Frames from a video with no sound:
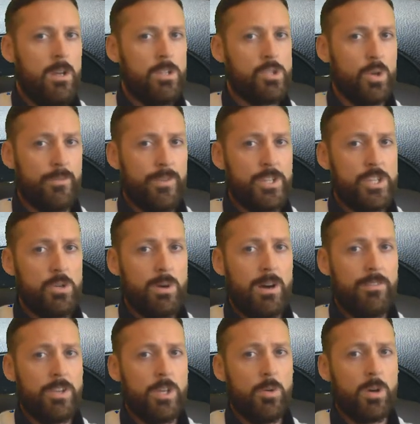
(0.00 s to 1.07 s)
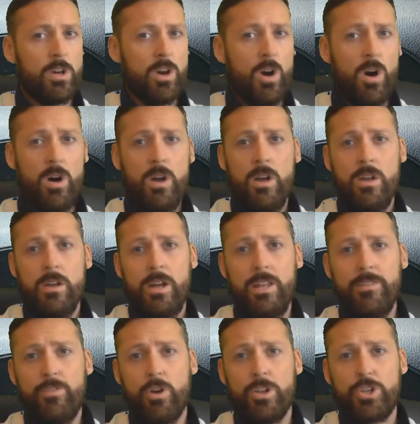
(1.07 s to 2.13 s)
So if you do have a newer car and
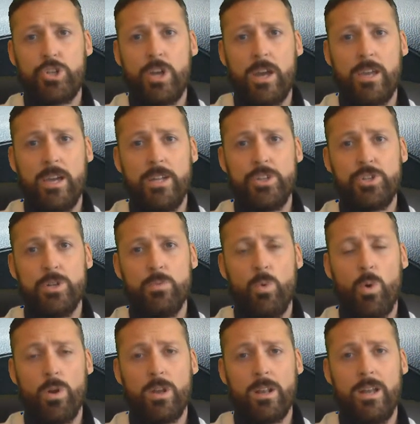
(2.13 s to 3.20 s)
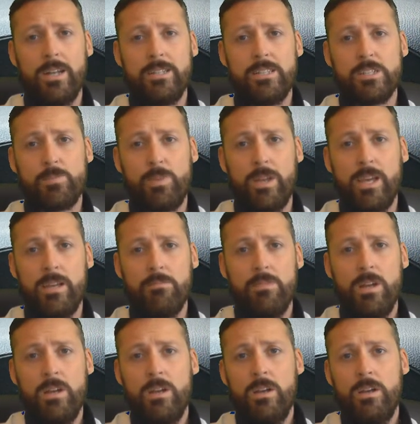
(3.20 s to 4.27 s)
you've got a check engine warning light
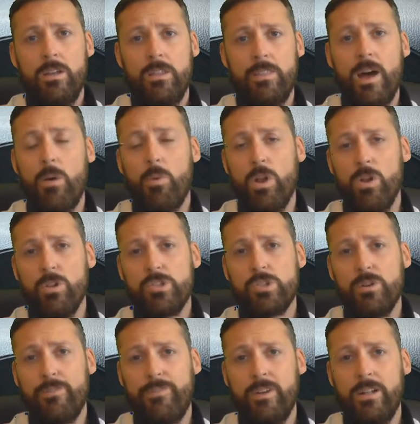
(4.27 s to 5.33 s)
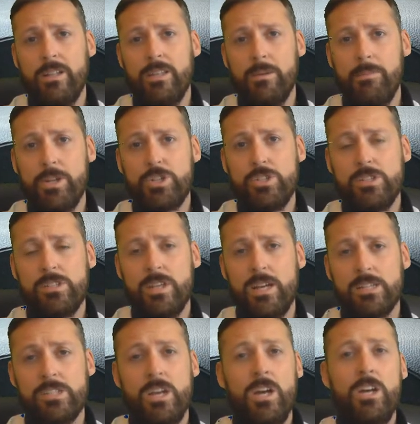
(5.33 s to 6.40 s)
displaying, that will also fail the emissions
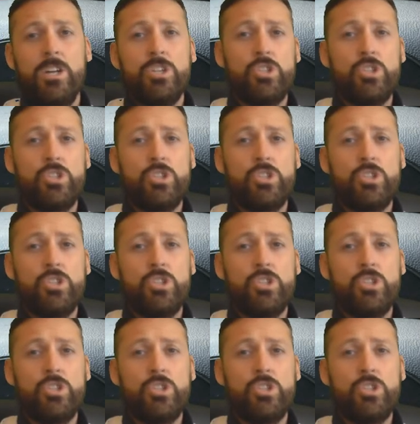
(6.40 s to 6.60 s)
test.